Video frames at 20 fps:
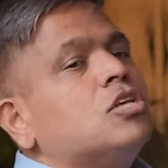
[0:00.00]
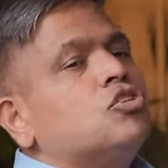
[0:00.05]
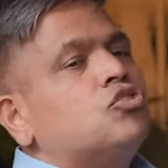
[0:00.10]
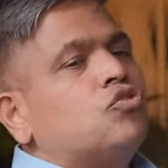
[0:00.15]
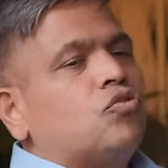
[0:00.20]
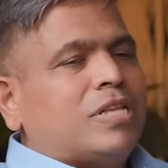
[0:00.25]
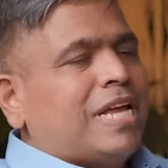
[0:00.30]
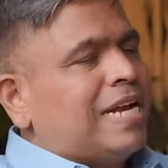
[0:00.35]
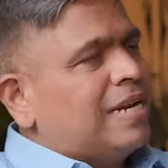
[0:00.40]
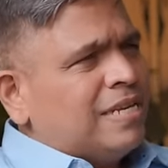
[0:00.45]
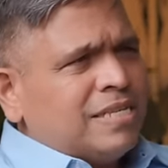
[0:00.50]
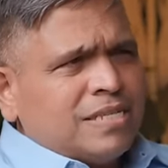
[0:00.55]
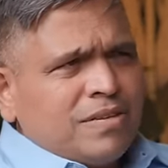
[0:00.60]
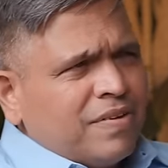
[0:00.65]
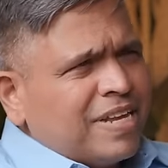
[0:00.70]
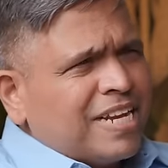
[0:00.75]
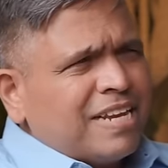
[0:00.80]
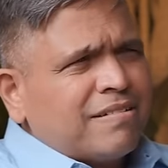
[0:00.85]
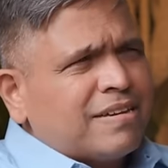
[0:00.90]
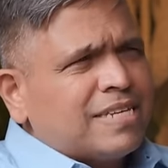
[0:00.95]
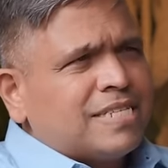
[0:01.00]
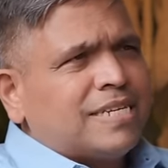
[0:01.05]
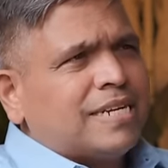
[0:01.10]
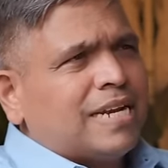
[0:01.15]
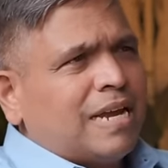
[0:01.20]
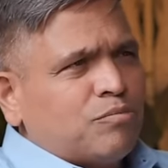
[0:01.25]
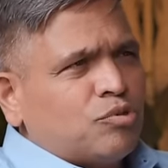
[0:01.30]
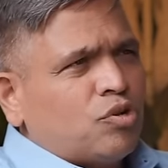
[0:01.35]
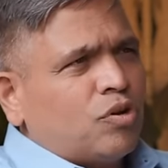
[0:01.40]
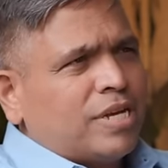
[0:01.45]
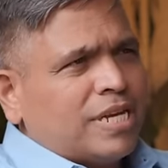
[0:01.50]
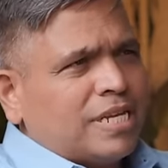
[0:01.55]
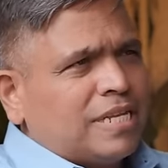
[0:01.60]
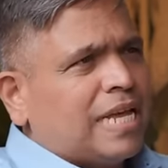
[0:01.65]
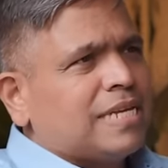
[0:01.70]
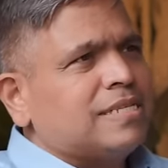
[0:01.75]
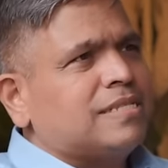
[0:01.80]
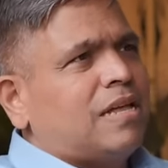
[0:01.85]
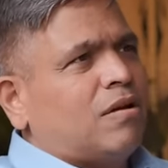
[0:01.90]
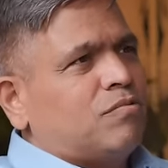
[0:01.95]
So that is a very recent. I'm talking
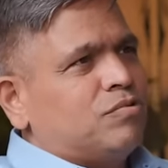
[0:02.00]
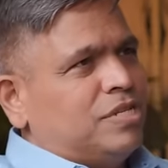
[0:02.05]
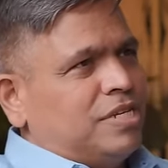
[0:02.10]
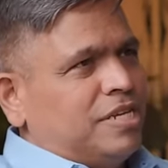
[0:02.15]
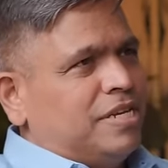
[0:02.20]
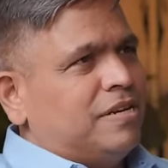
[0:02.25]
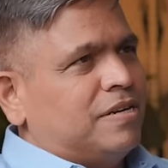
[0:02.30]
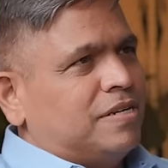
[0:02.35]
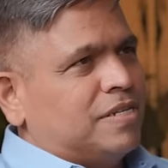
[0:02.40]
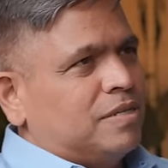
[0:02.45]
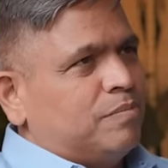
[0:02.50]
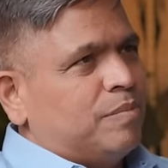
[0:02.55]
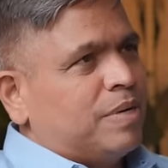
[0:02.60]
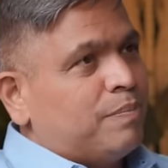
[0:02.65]
last thousand years.